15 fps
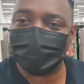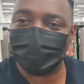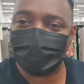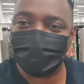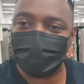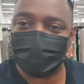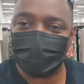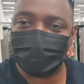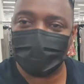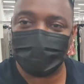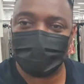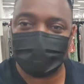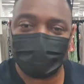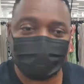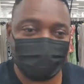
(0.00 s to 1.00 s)
vlog.
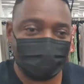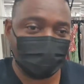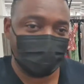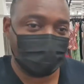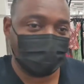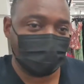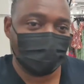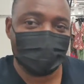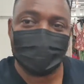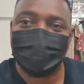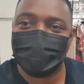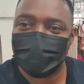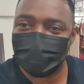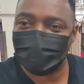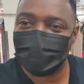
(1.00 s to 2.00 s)

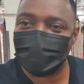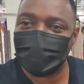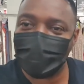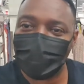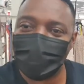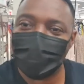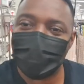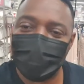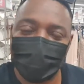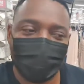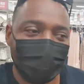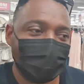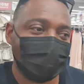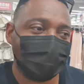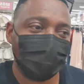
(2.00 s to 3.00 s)
I forgot to go
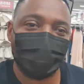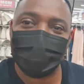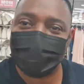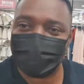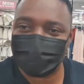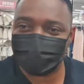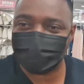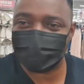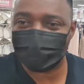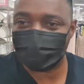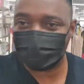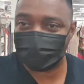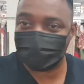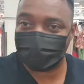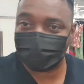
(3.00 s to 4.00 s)
part 2 and 3.
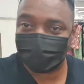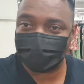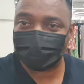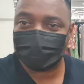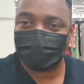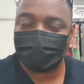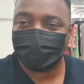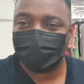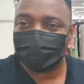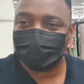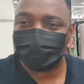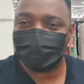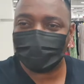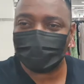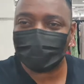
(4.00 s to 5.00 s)

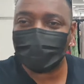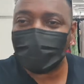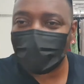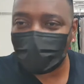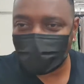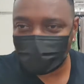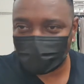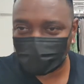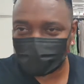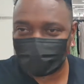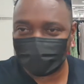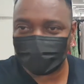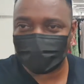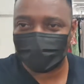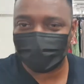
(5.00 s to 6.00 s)
I'm tired.
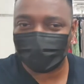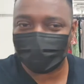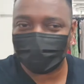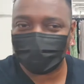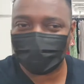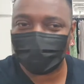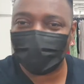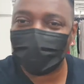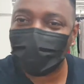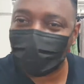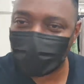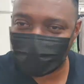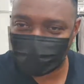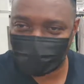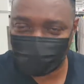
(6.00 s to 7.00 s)
I'm
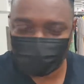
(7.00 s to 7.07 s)
hungry.